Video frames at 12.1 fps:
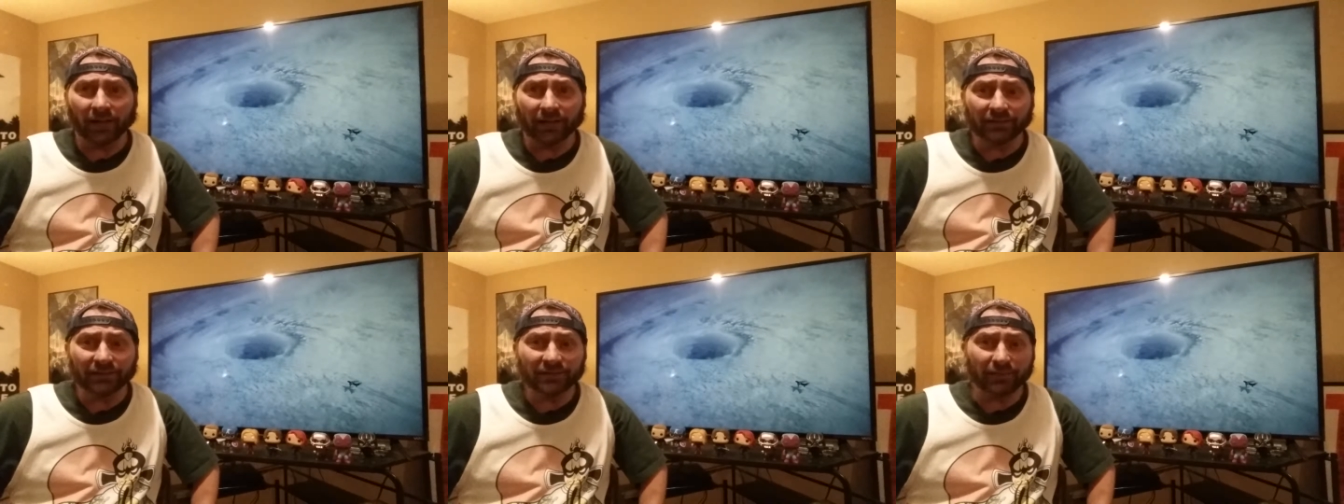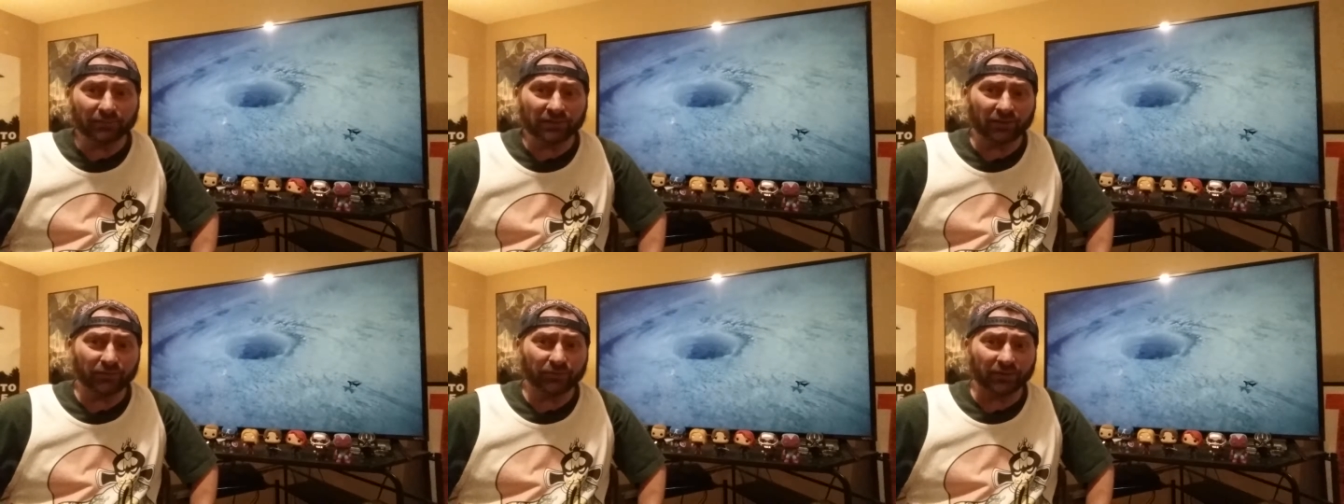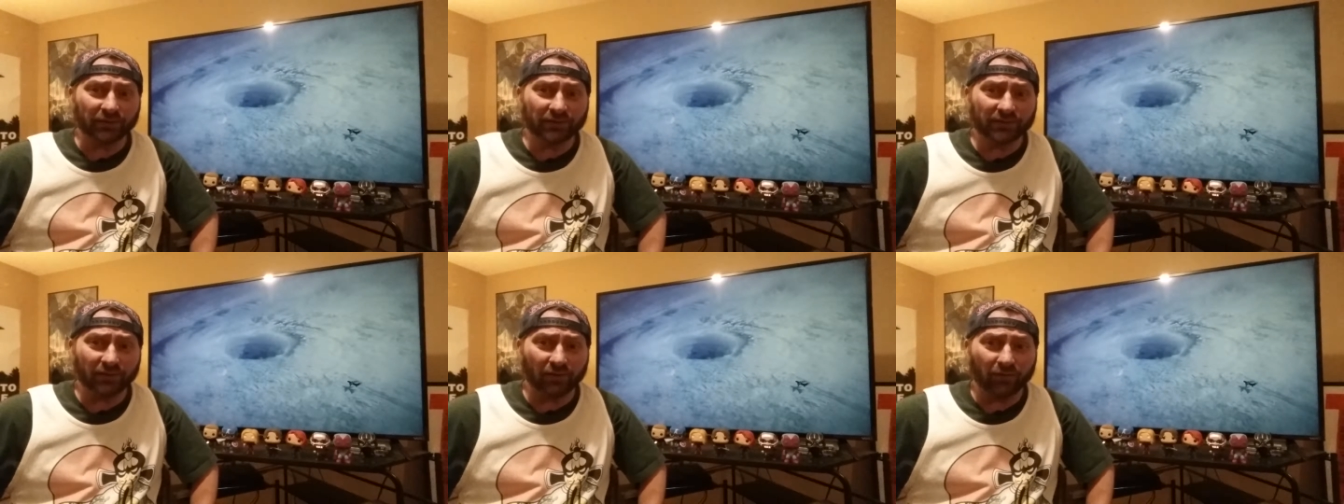and this episode
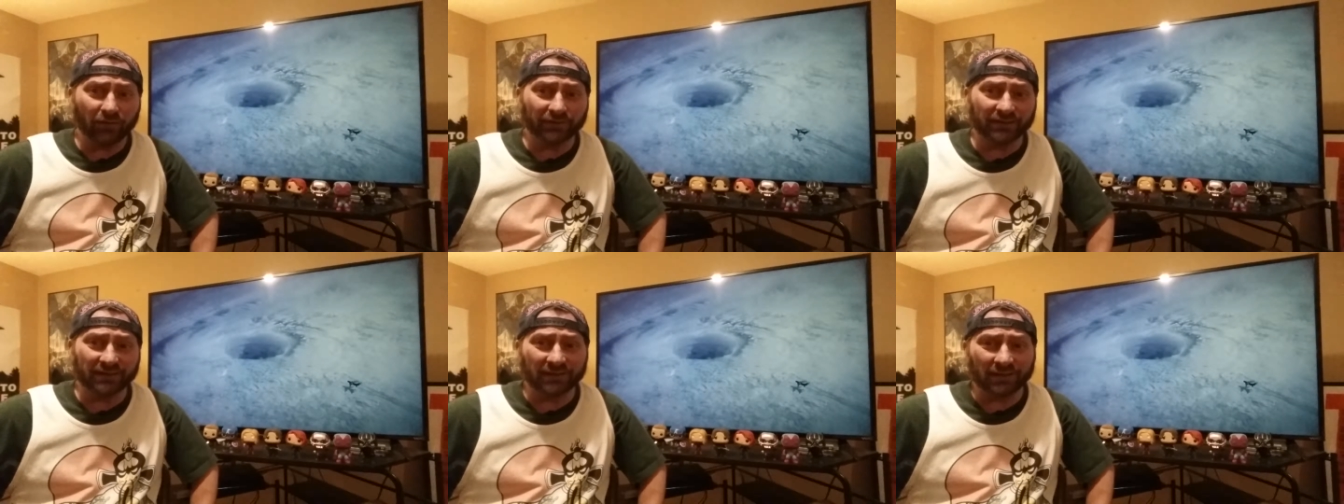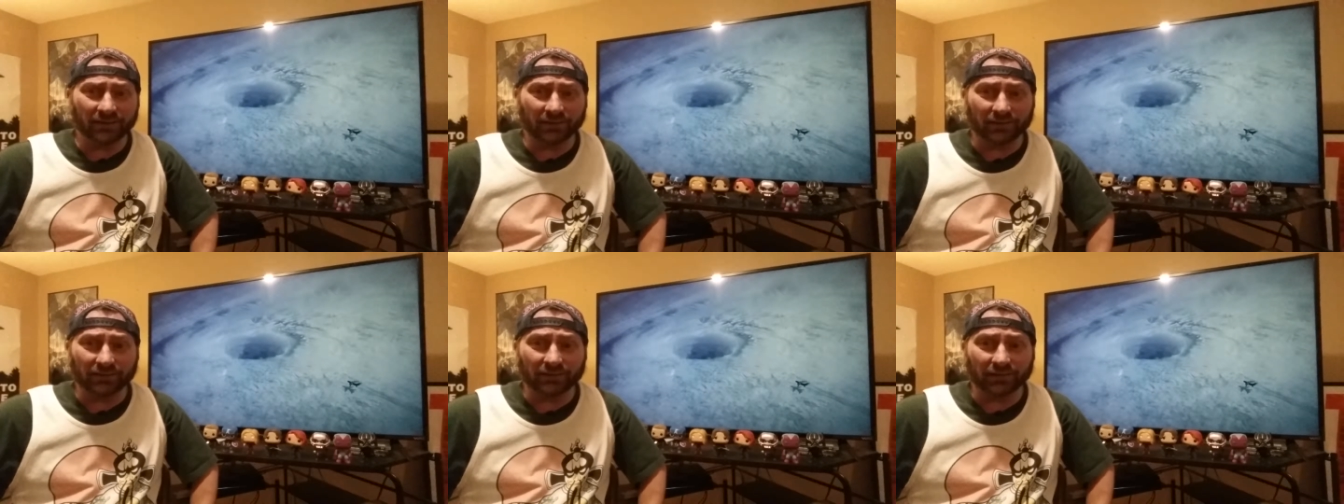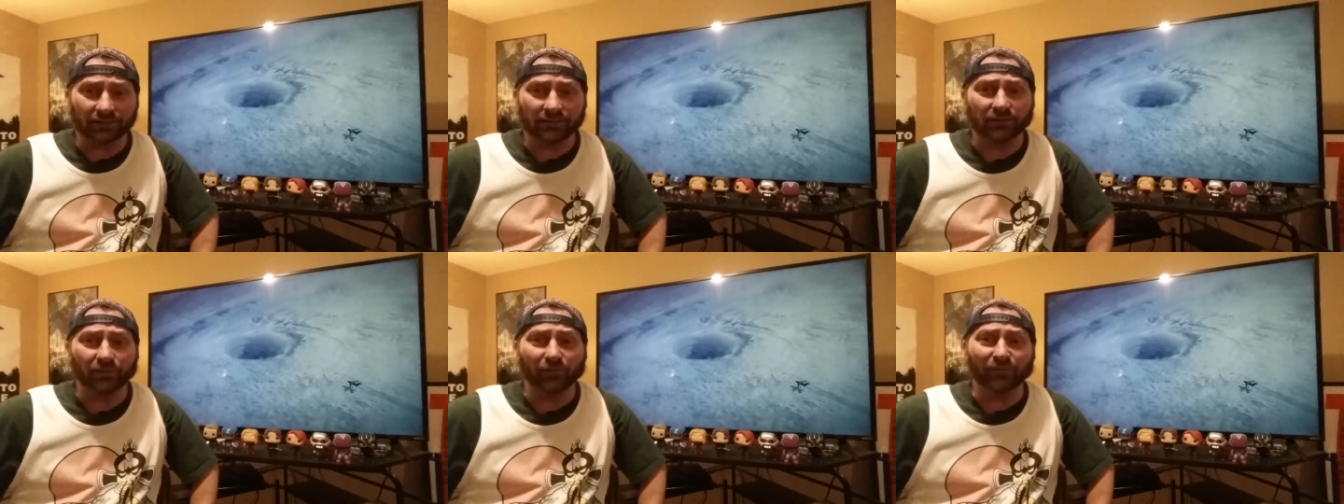is called Seeds.
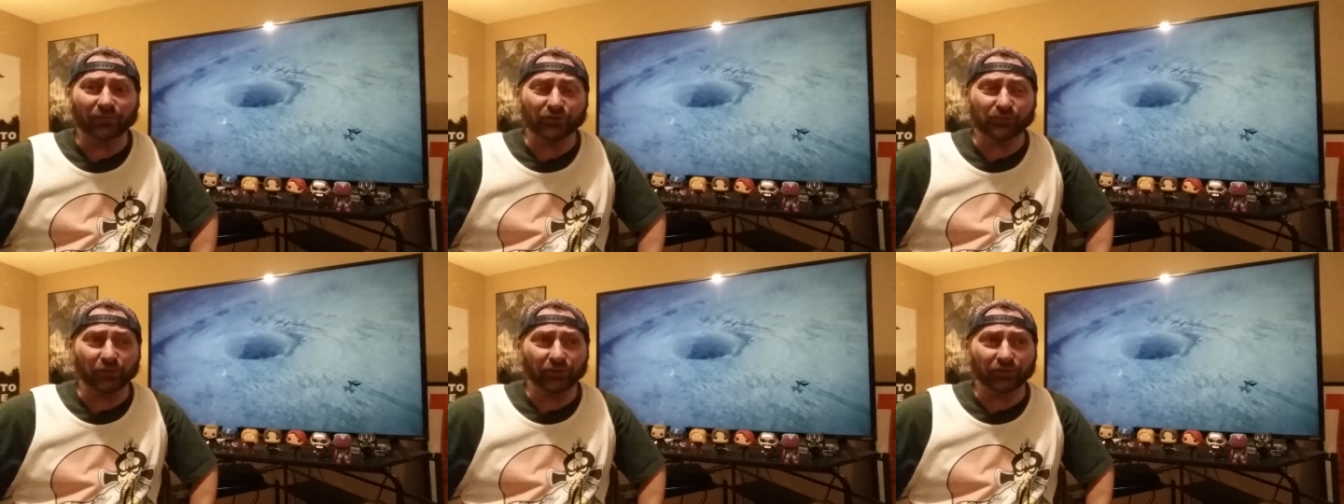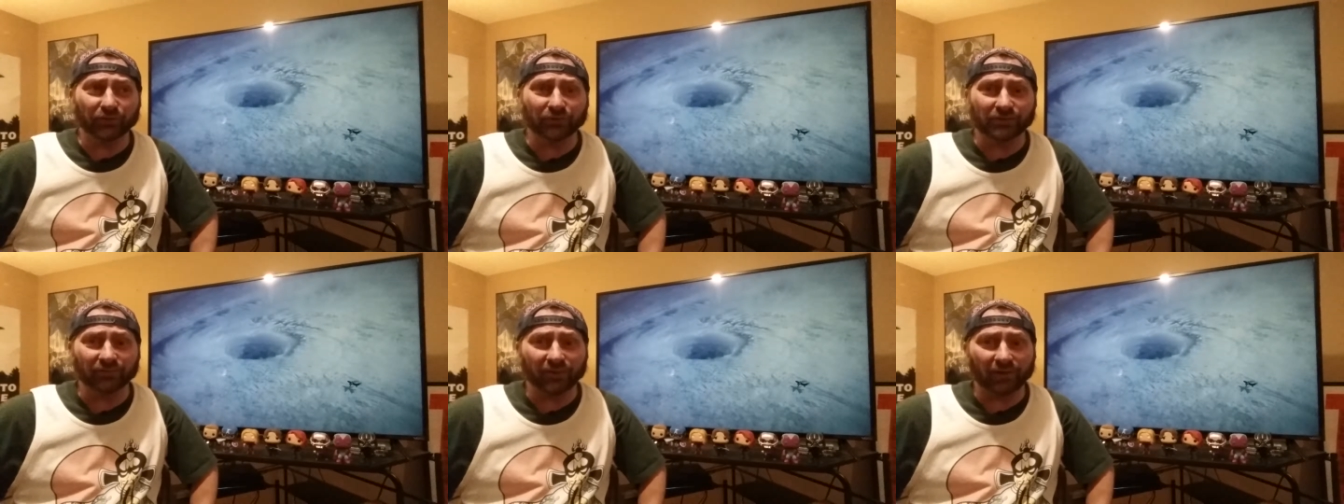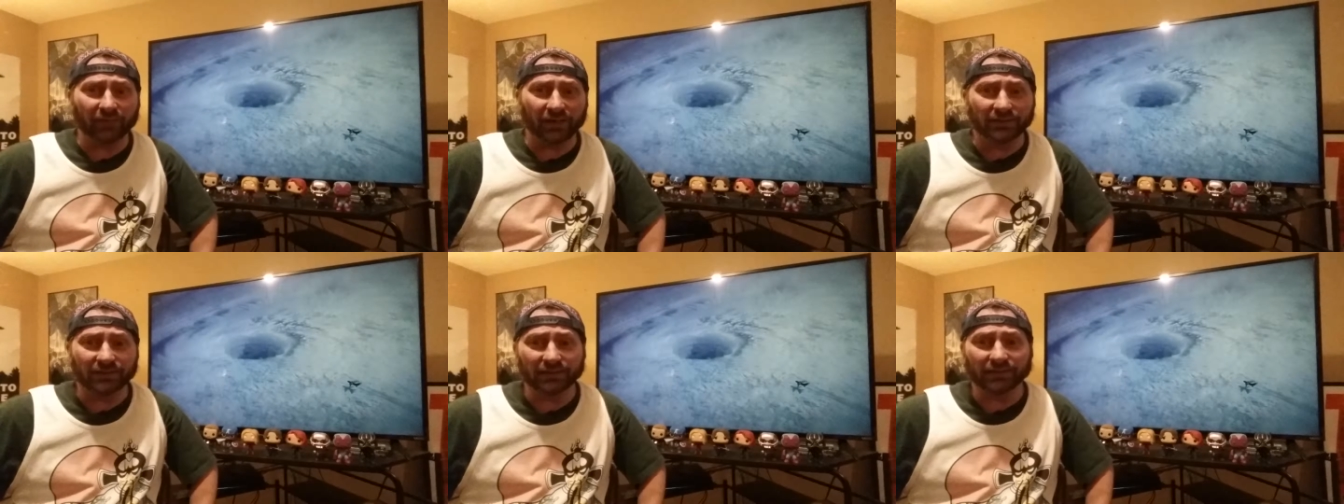So, full spoilers if you have
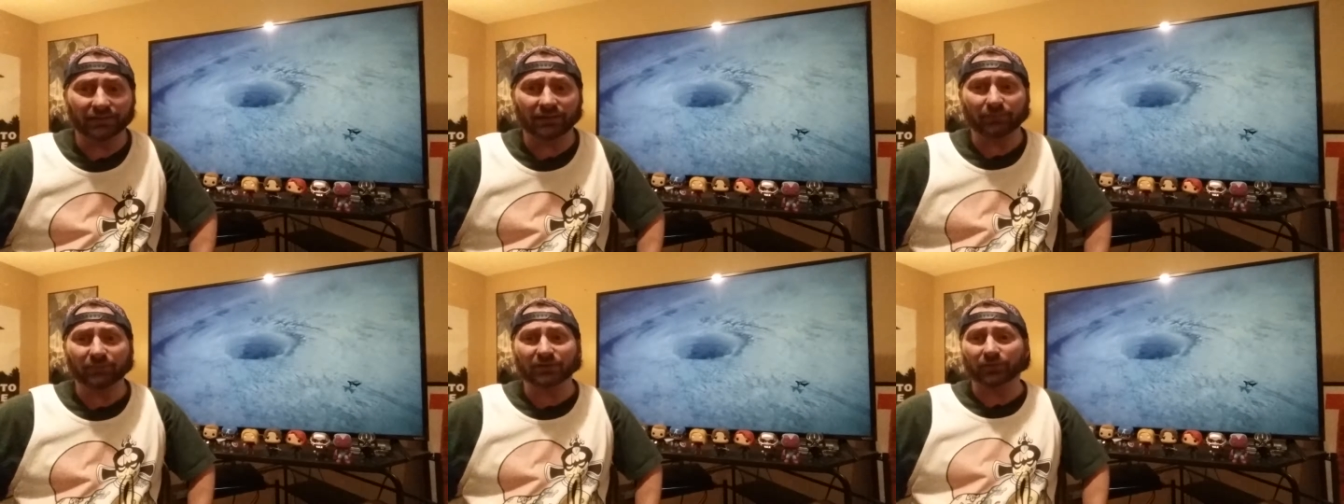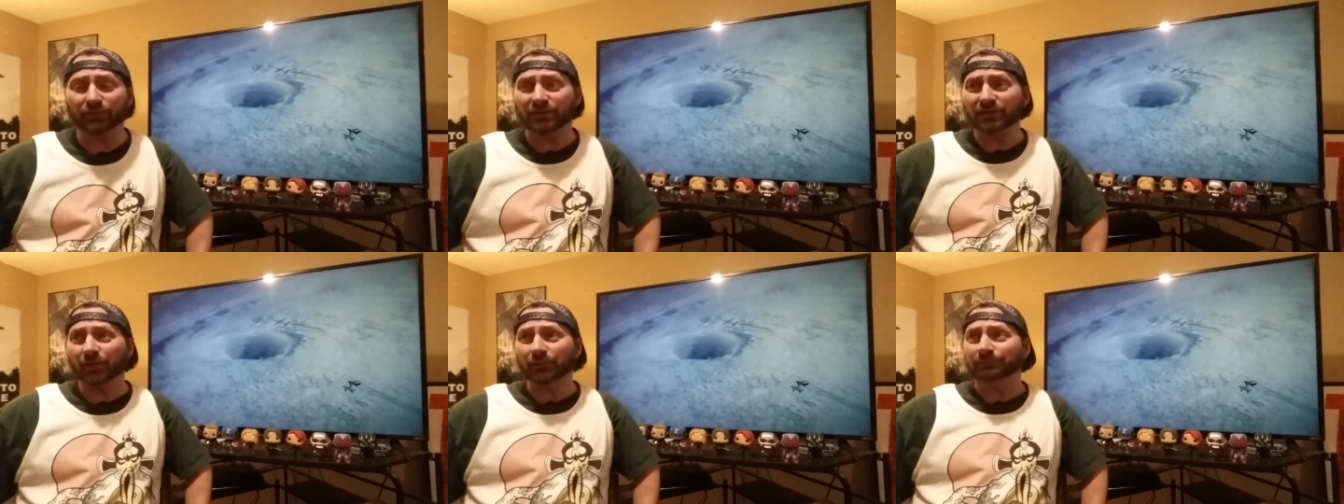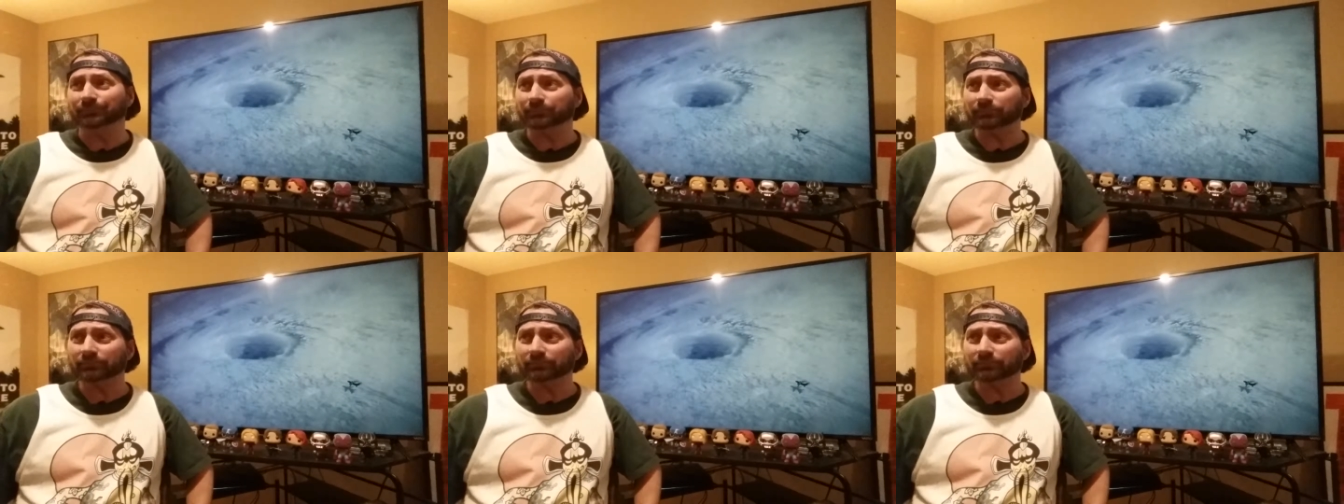not seen this episode. So,